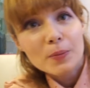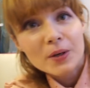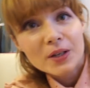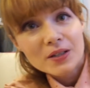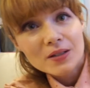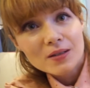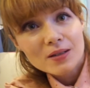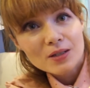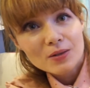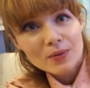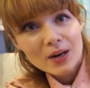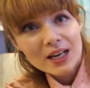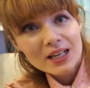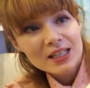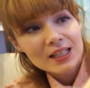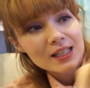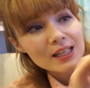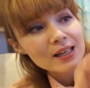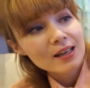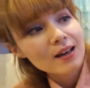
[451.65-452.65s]
buttons right
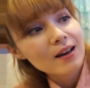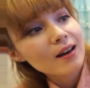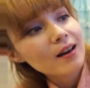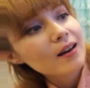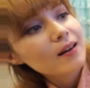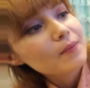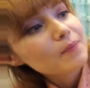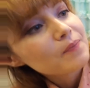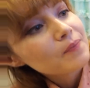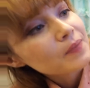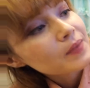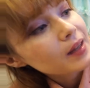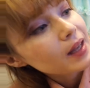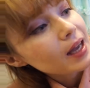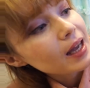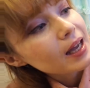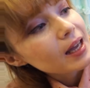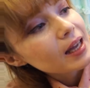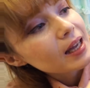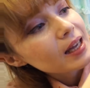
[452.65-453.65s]
here.
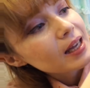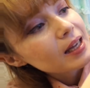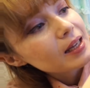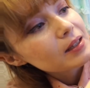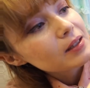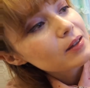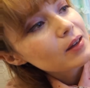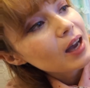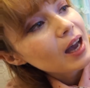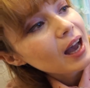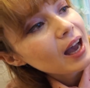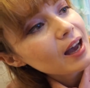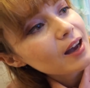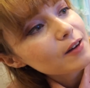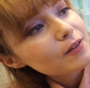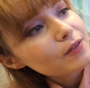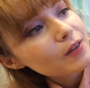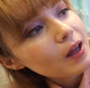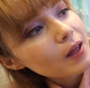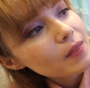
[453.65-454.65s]
You
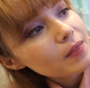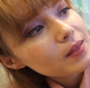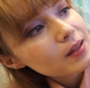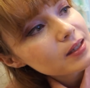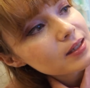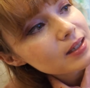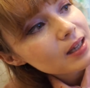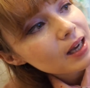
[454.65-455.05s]
have this